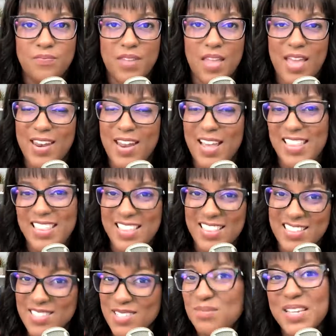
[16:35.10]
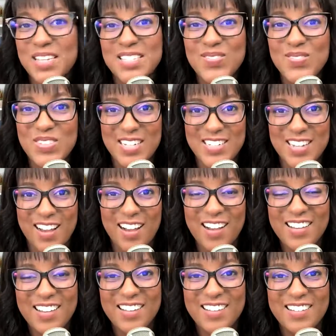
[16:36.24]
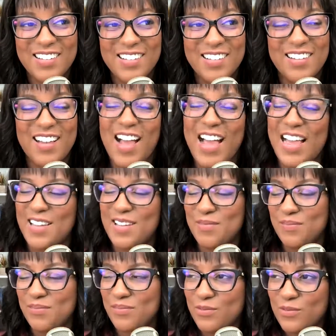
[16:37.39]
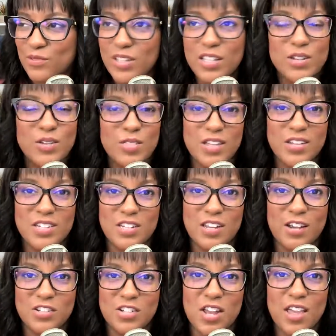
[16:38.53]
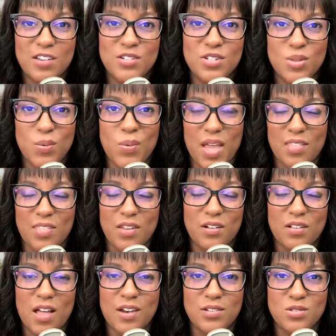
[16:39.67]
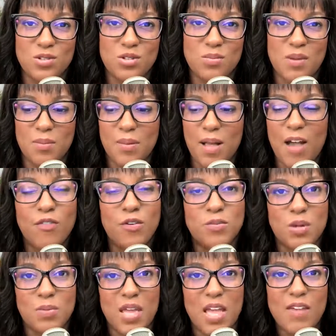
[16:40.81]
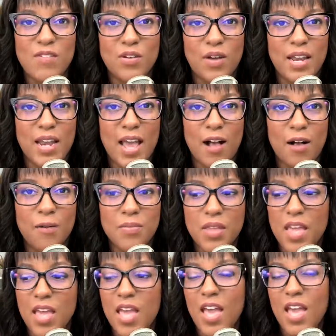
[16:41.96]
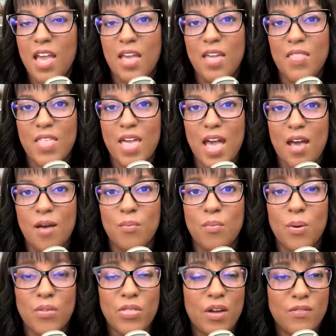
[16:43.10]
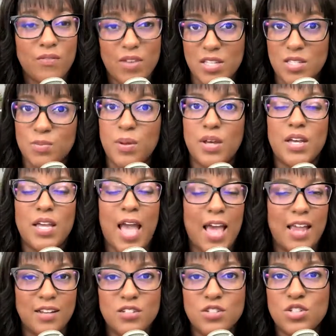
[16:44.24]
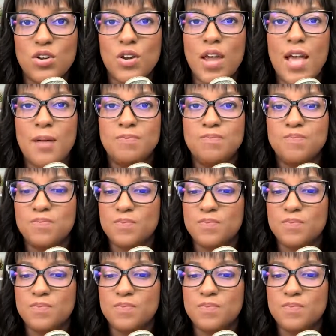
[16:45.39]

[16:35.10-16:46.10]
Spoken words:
And I think this is because of TikTok. I really do think TikTok changed the way that a lot of social media platforms are behaving right now, in that both on Facebook and Instagram,